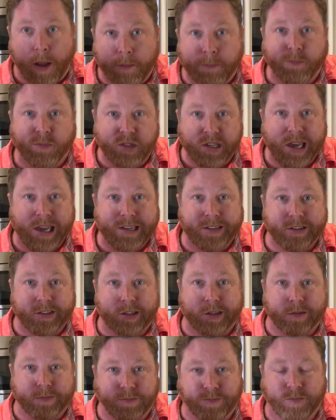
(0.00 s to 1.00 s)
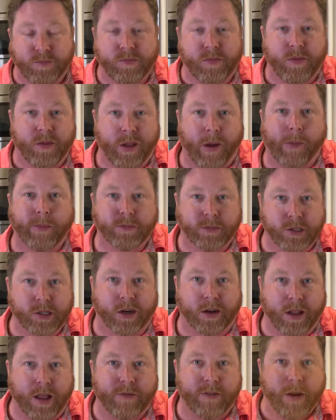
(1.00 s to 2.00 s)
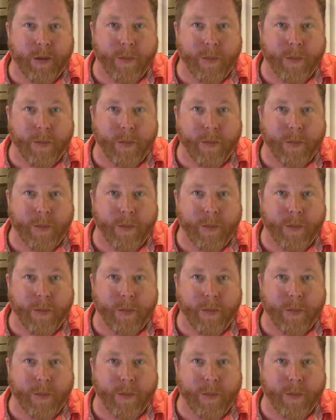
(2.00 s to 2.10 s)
Gangster. You're gonna love it.